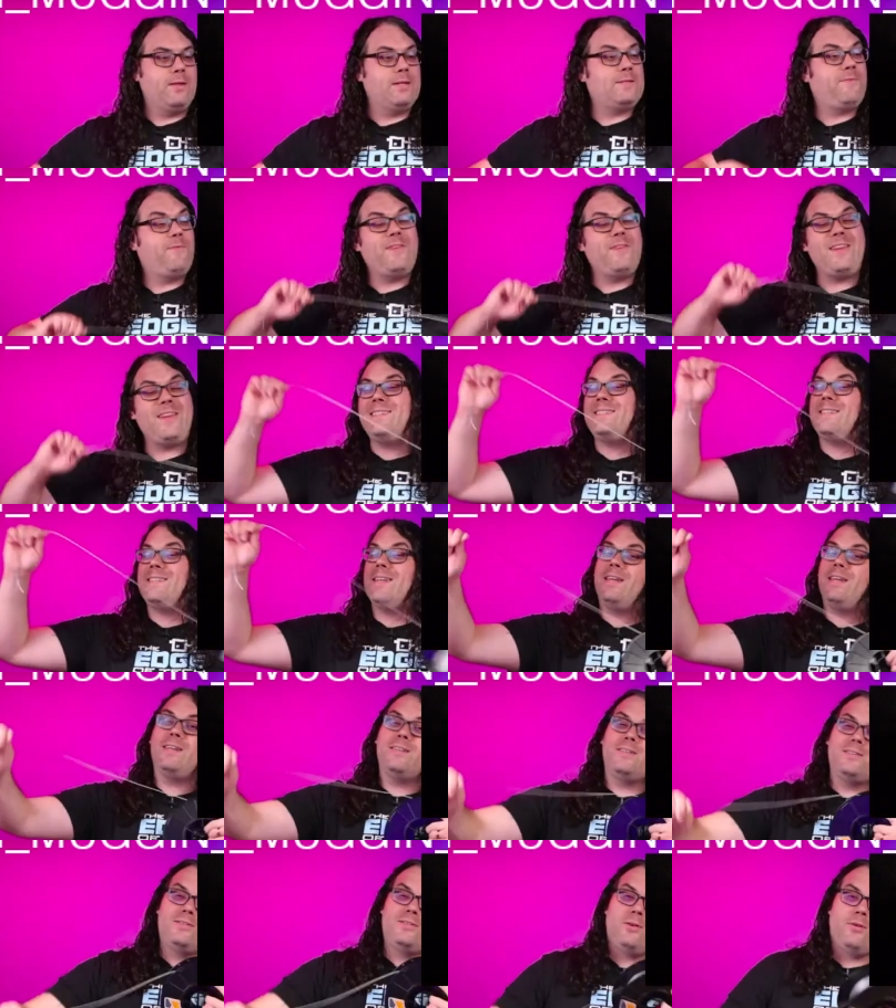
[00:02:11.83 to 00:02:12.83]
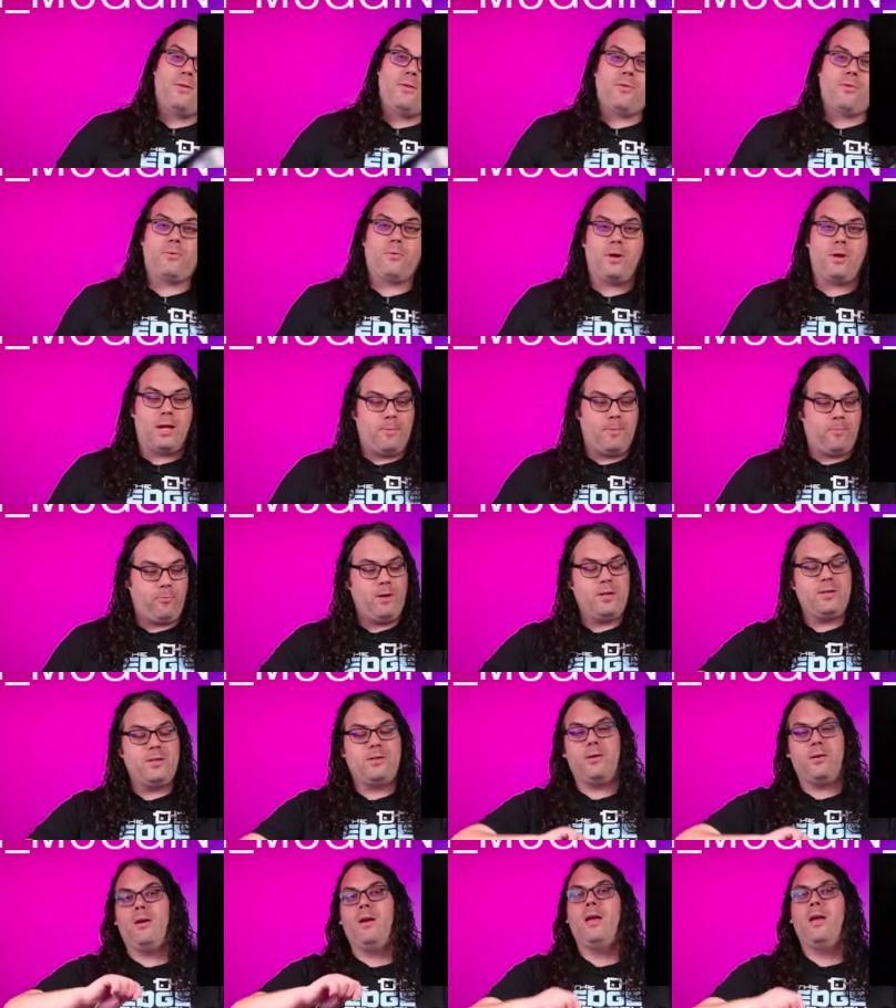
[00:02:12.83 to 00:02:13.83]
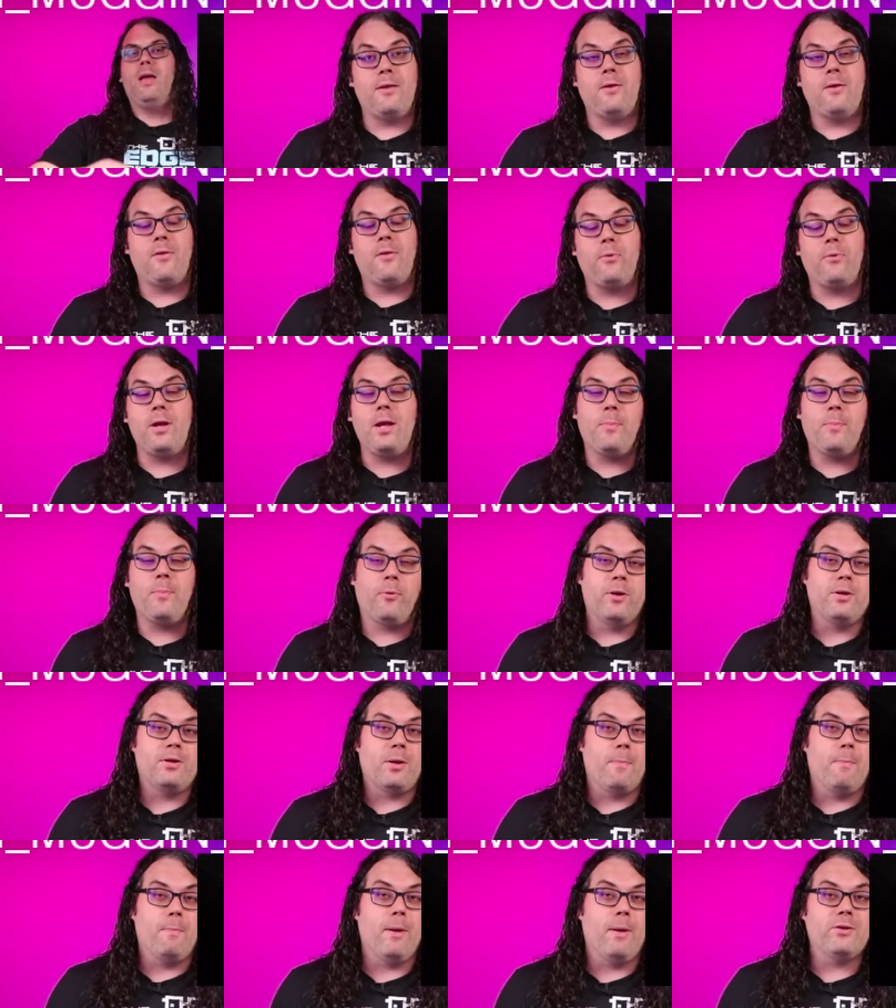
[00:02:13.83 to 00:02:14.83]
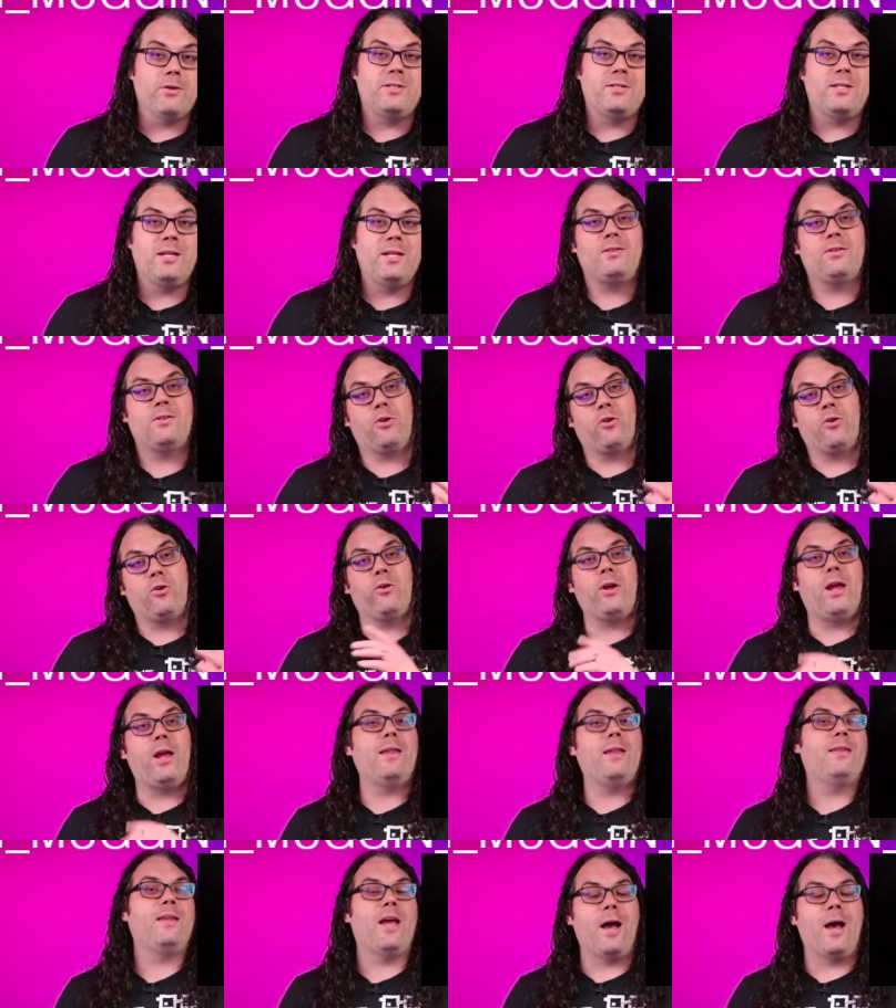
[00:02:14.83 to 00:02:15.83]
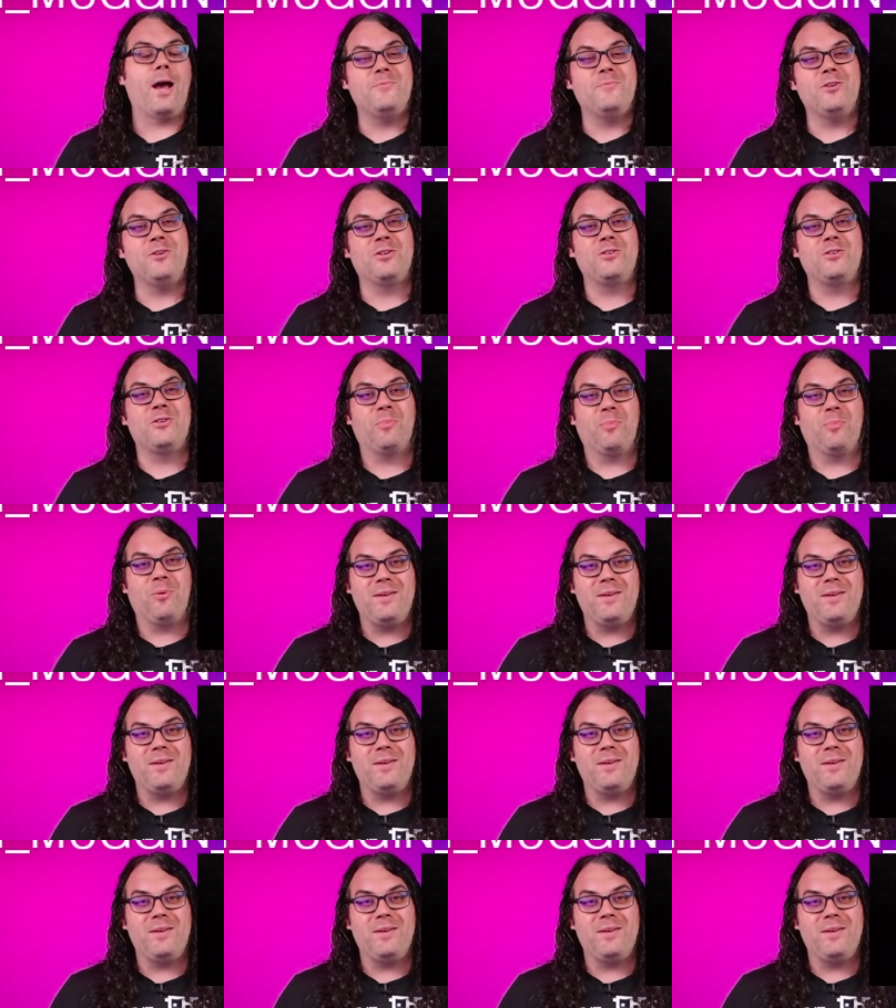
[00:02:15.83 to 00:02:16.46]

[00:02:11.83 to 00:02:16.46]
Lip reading: this feeds into the 3D printer, and the 3D printer melts it to create the object you're